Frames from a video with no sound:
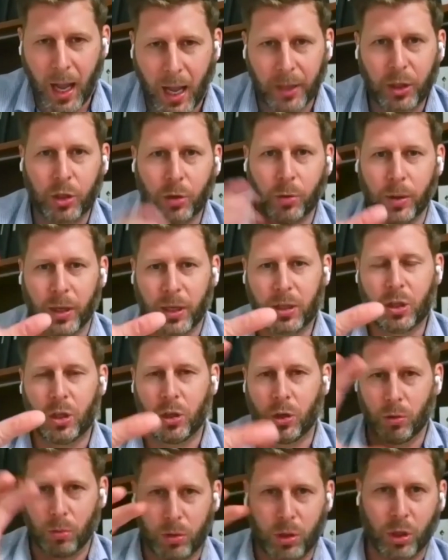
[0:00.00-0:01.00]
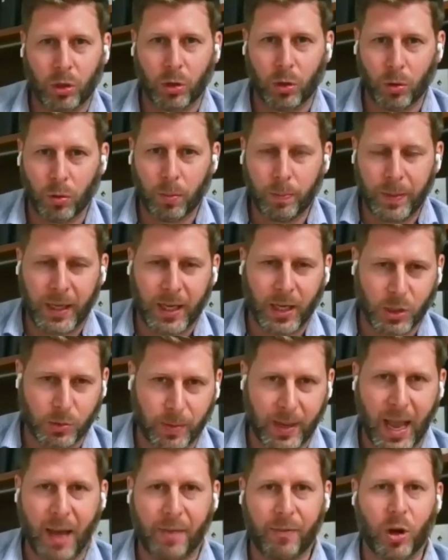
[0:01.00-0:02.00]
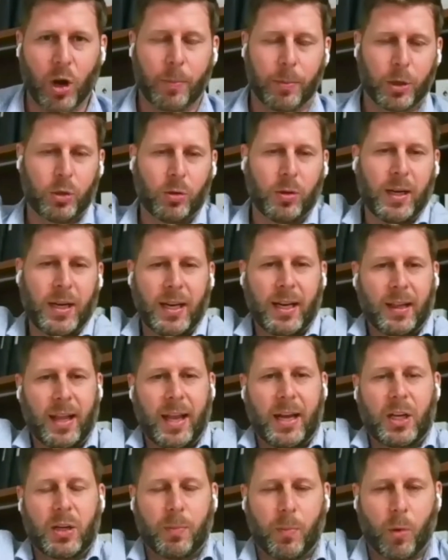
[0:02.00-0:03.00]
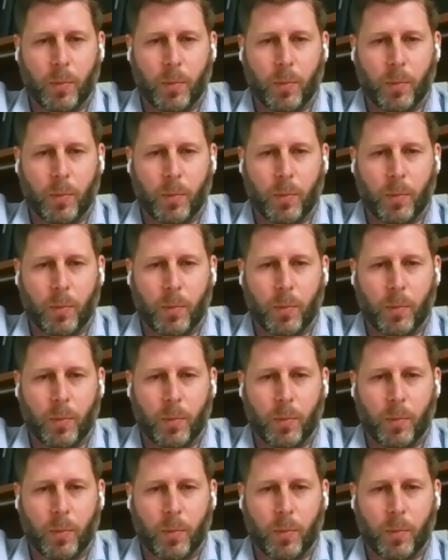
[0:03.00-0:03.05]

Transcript: To because we have an opportunity to lend to more